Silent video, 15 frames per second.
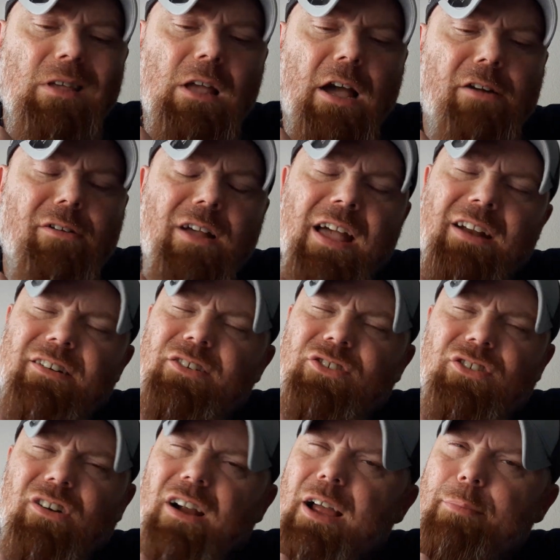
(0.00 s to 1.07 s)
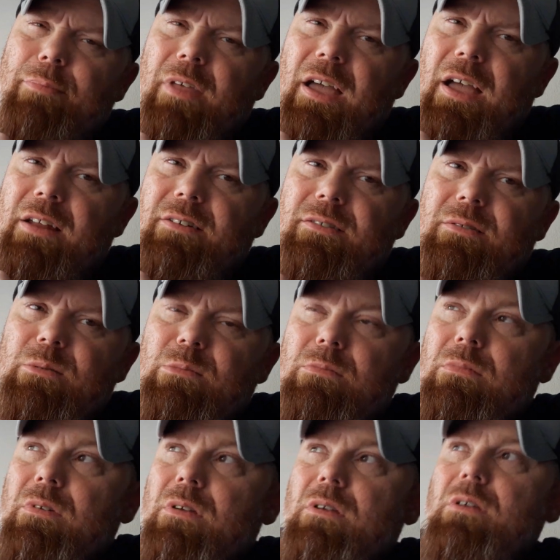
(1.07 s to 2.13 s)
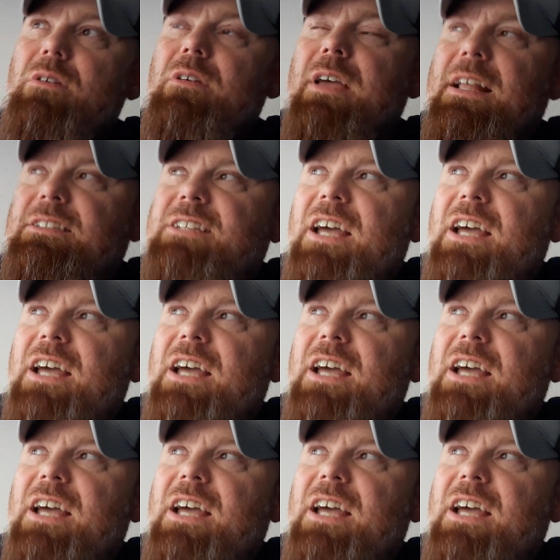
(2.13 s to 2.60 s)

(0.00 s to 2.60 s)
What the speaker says: I don't know how to describe that. It's